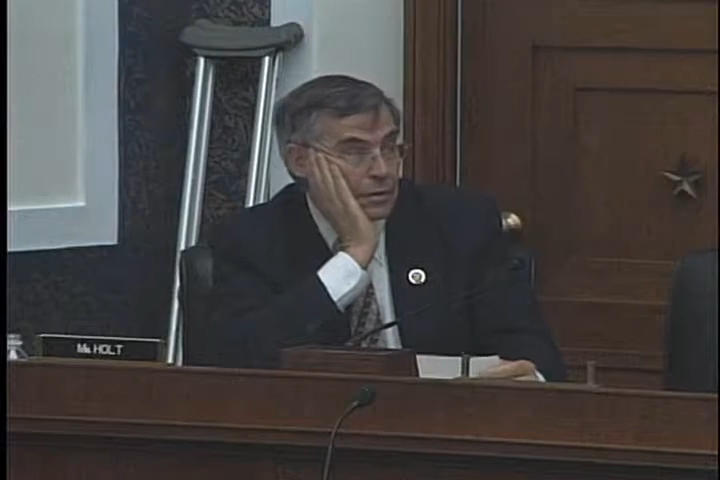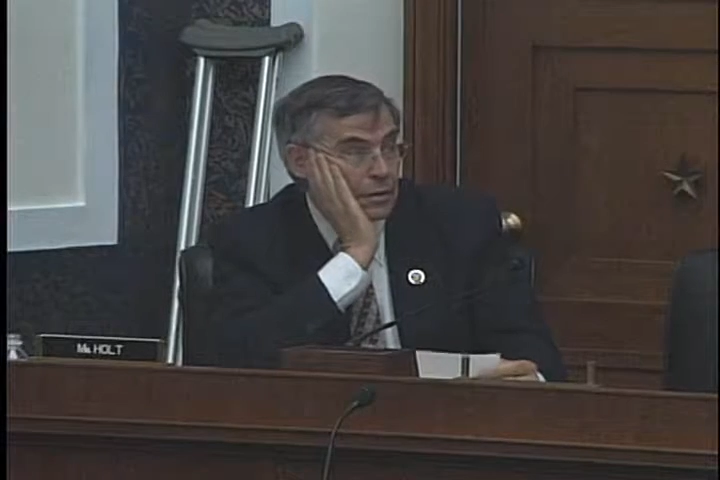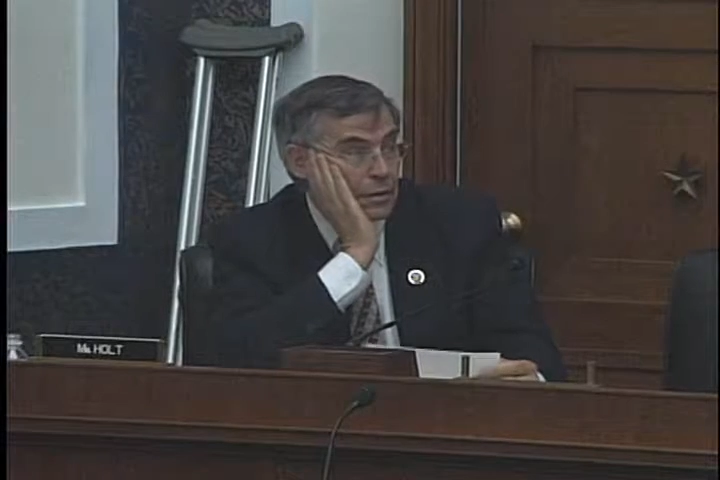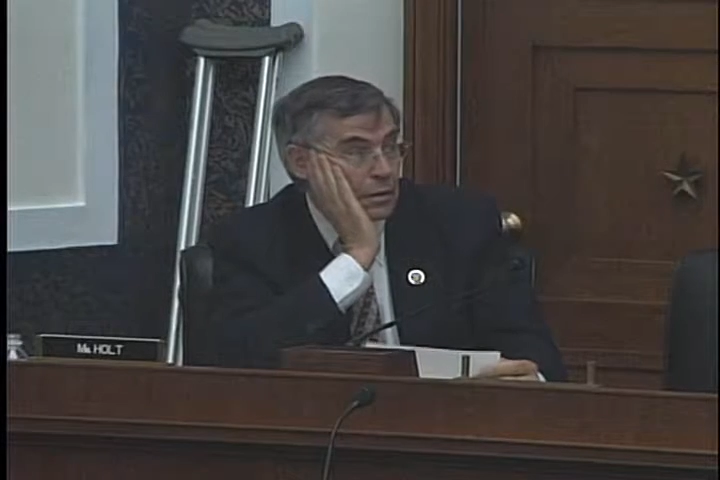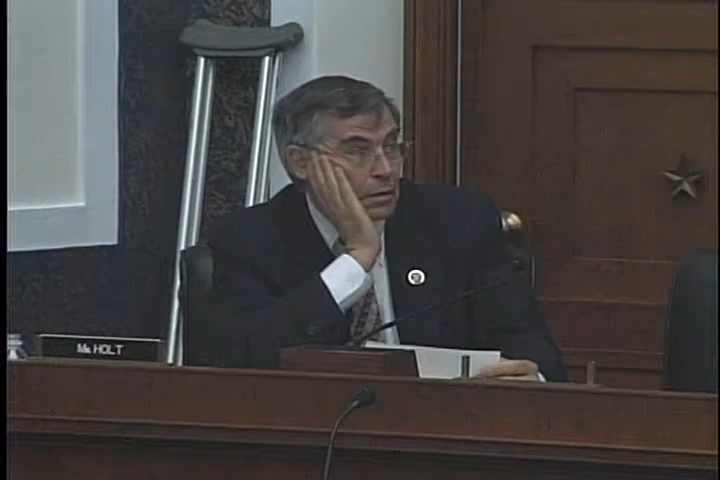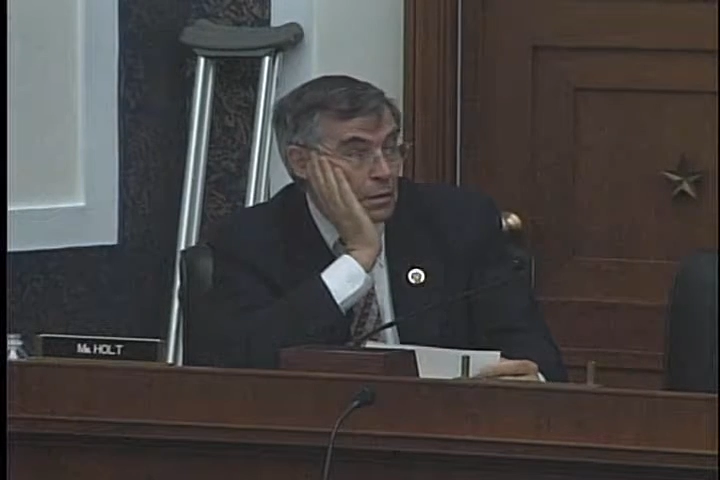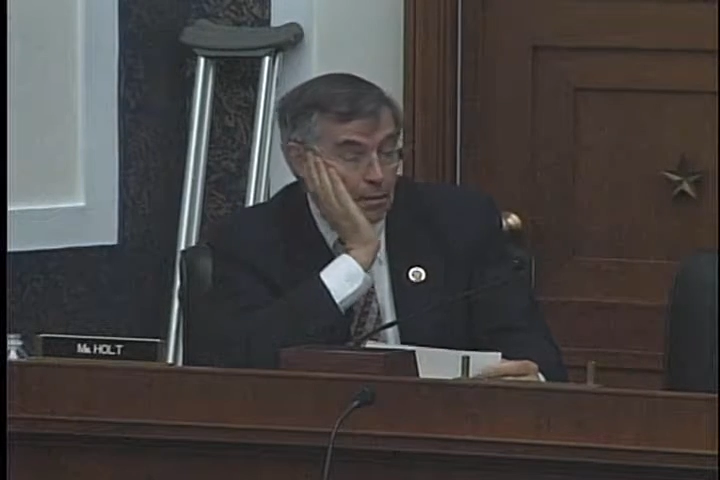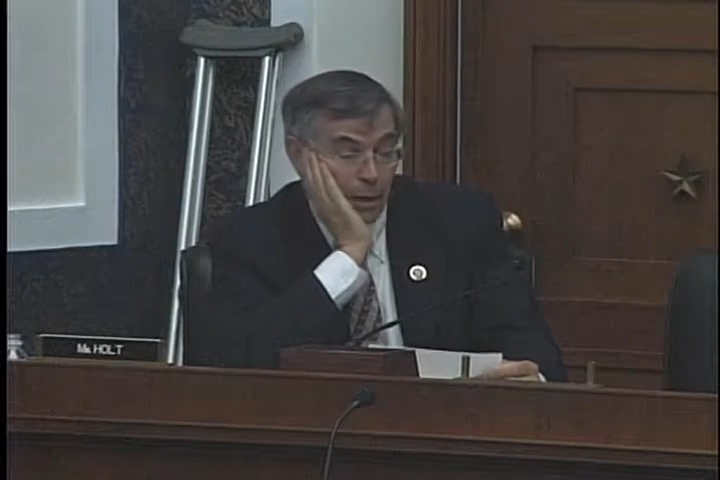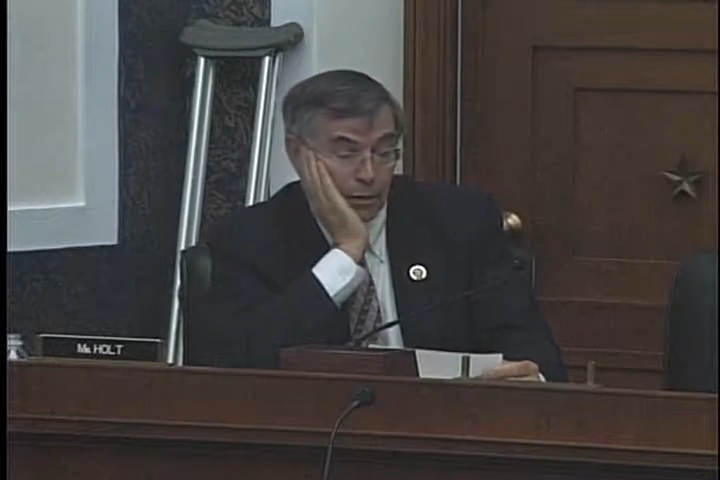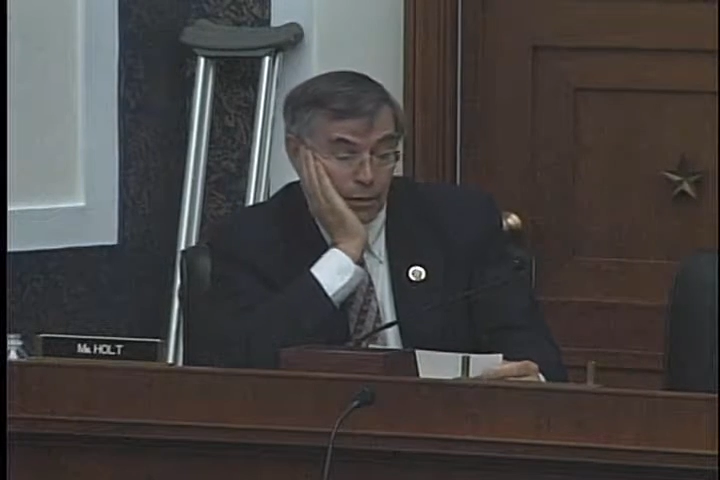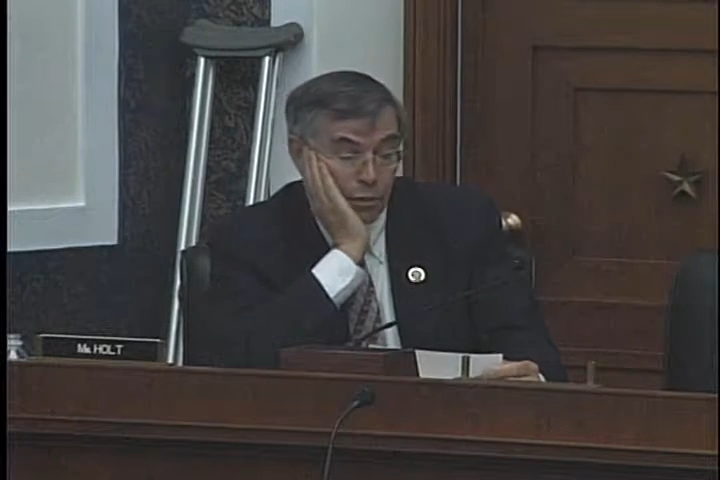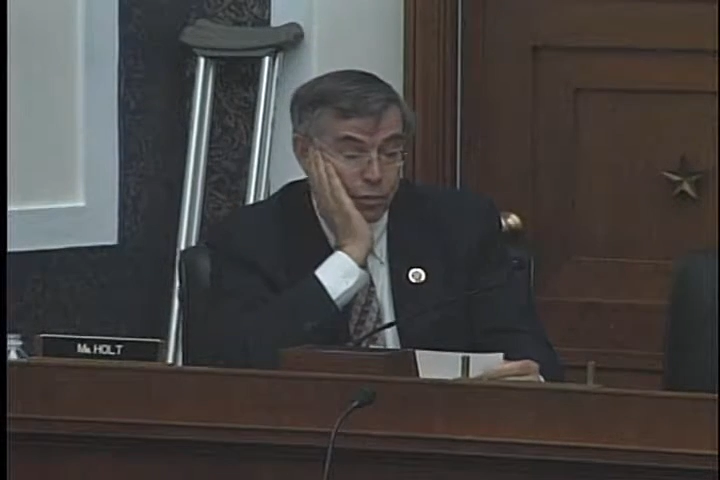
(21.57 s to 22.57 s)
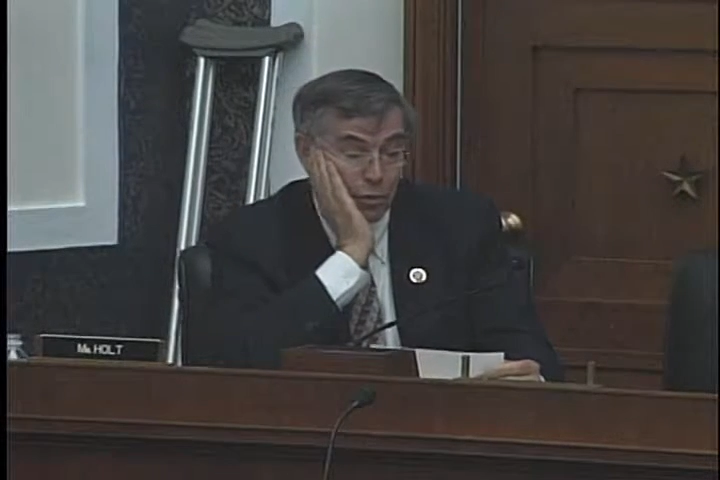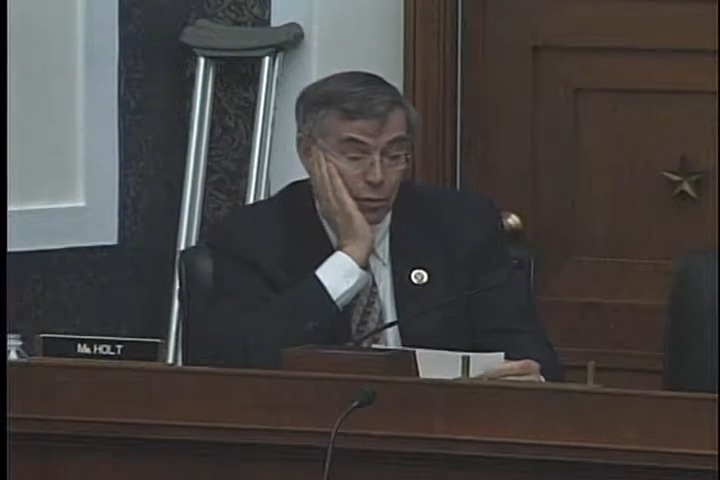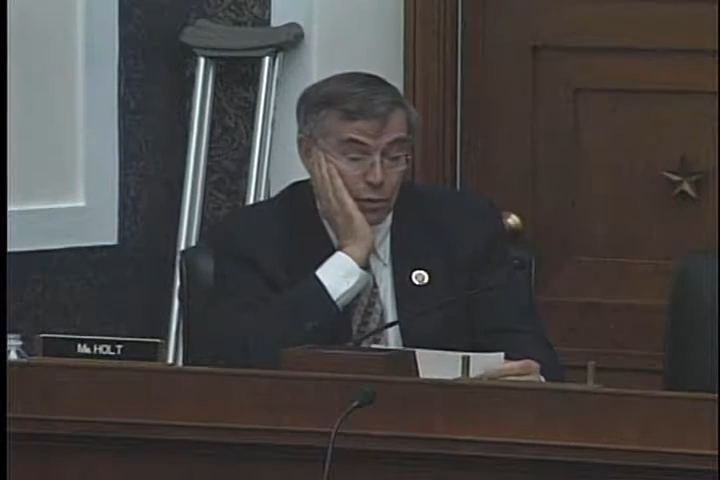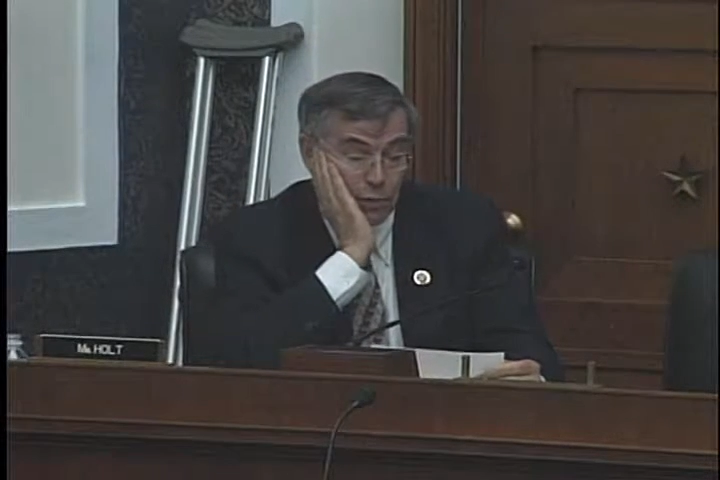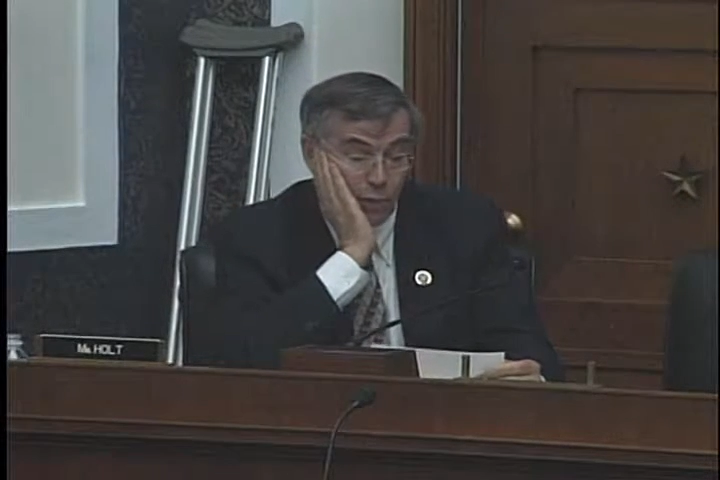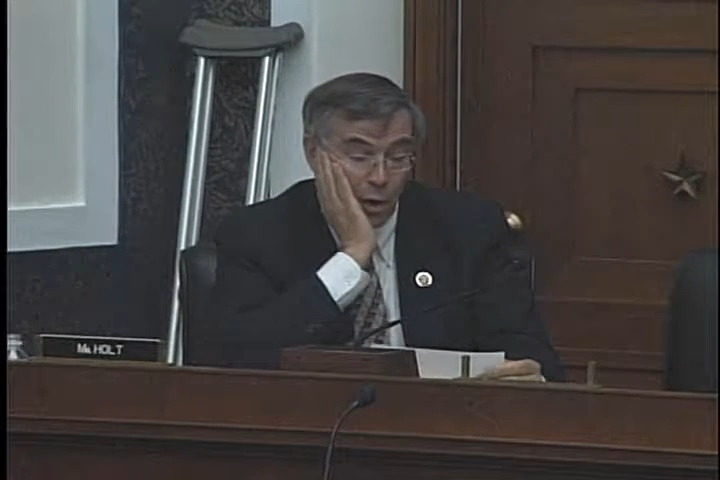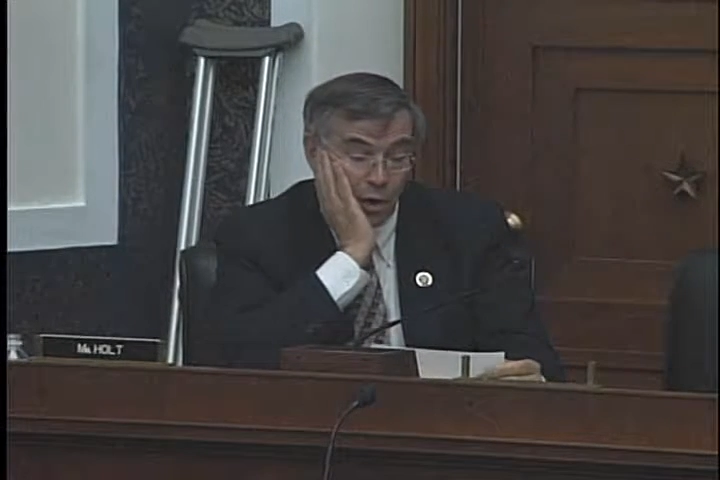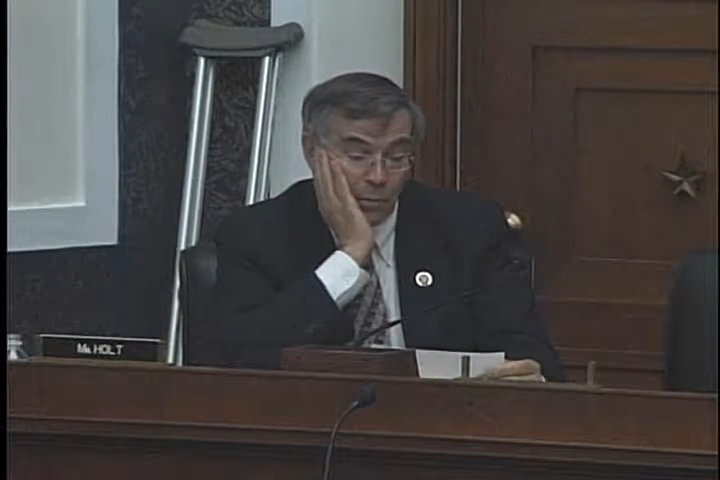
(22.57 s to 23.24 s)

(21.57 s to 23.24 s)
about a third of all